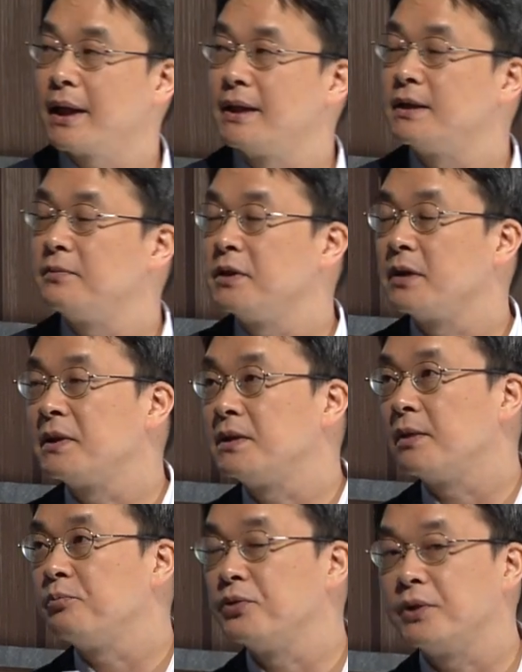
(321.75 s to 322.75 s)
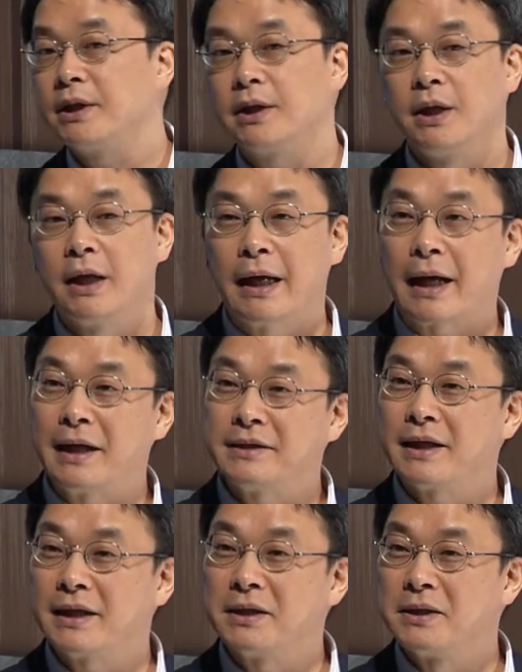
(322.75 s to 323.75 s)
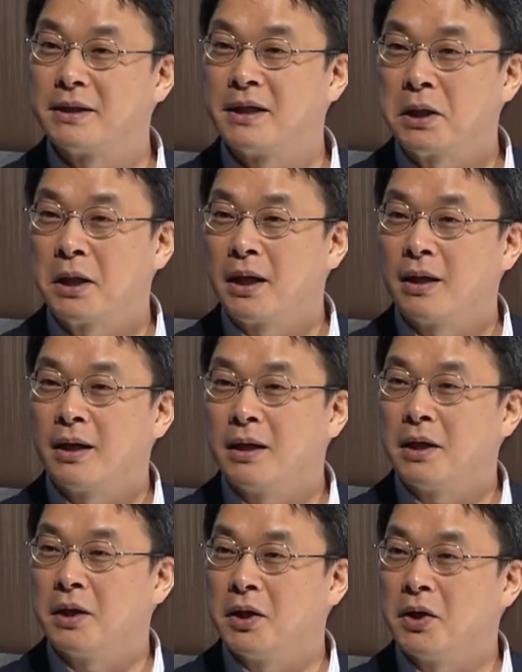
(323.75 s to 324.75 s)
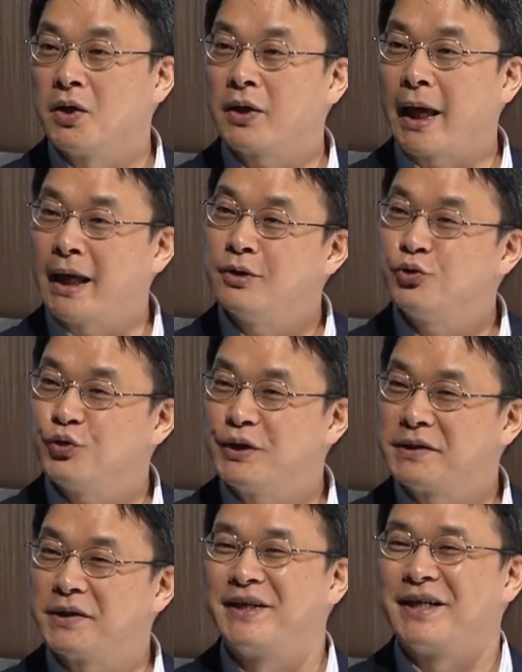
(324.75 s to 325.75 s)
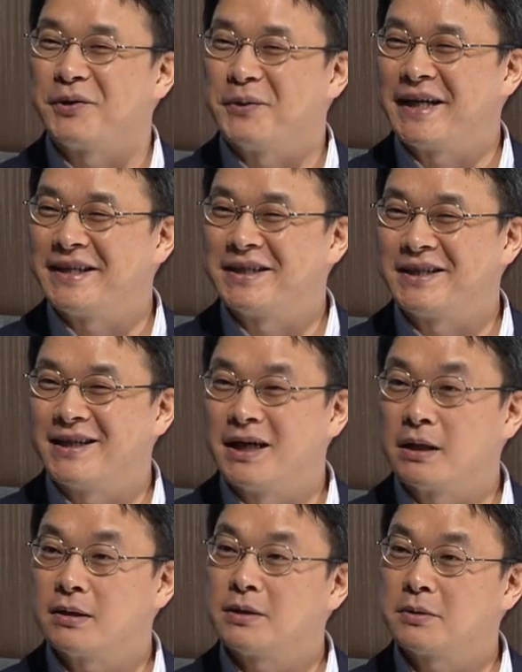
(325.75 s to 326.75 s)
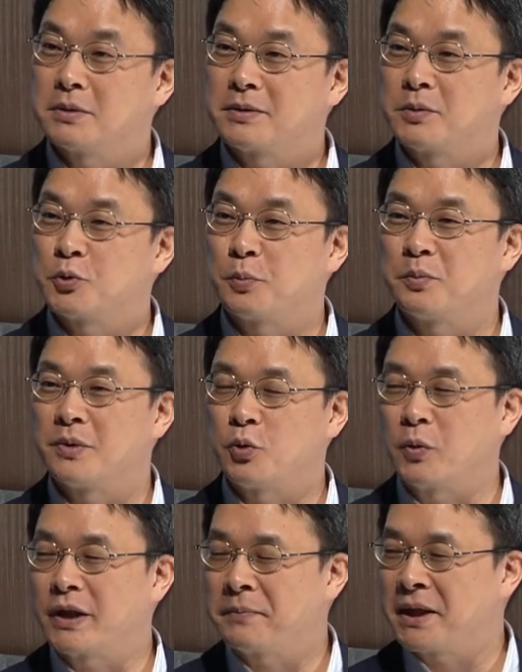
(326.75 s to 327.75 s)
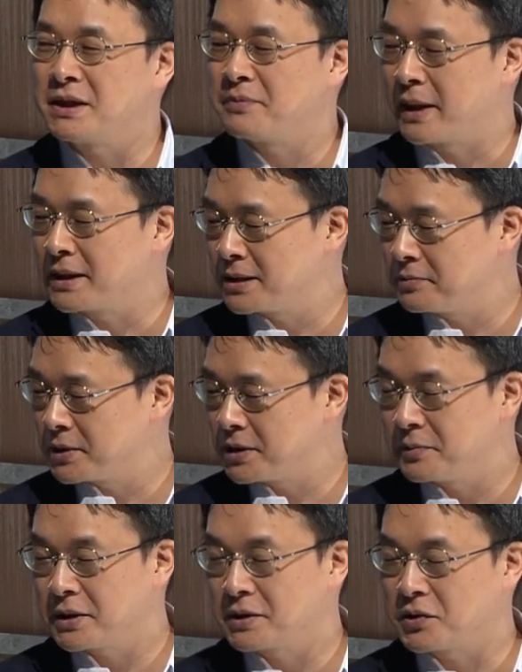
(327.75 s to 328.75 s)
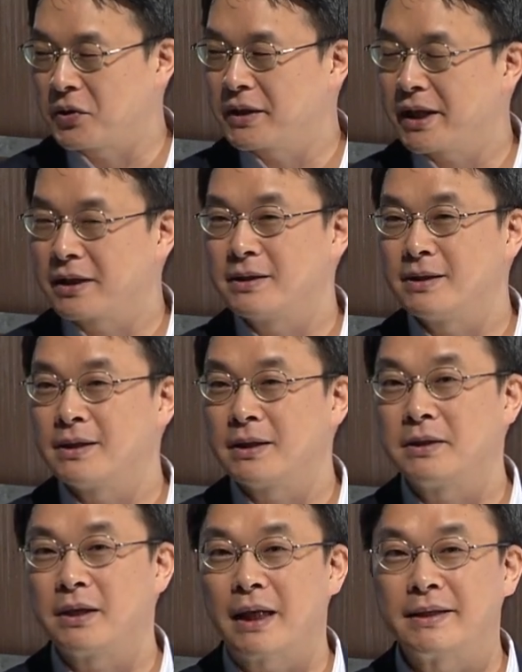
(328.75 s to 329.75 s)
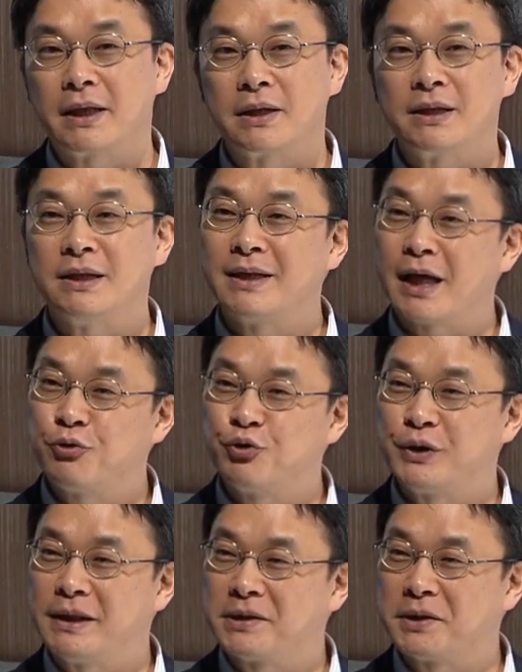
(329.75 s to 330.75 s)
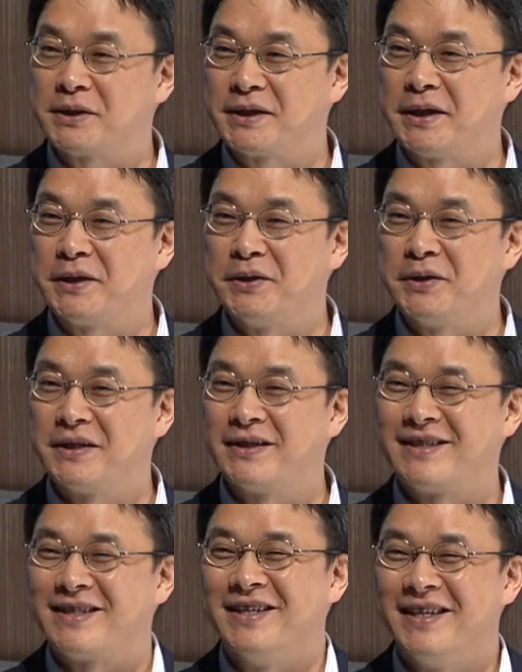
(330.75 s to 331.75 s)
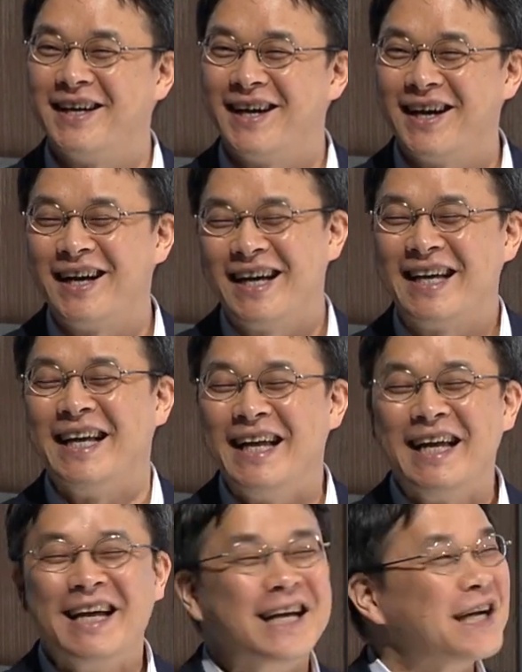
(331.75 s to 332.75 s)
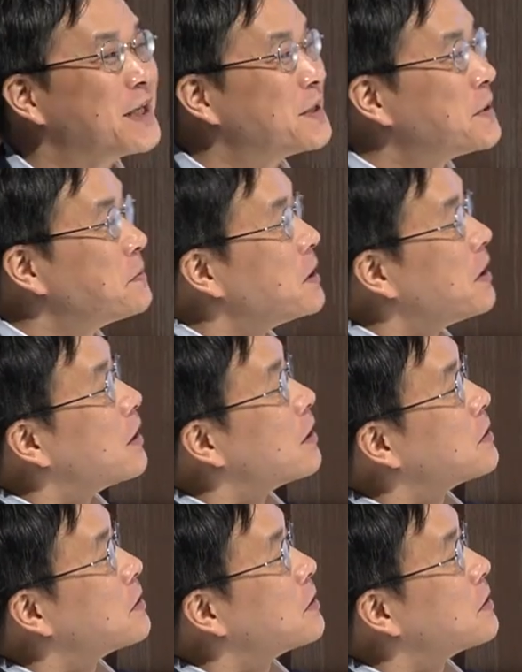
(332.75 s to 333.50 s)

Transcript: individuals' freedom. There's not many supporters for the Justice Party, but they seems to be most realistic, individualistic and neoliberal.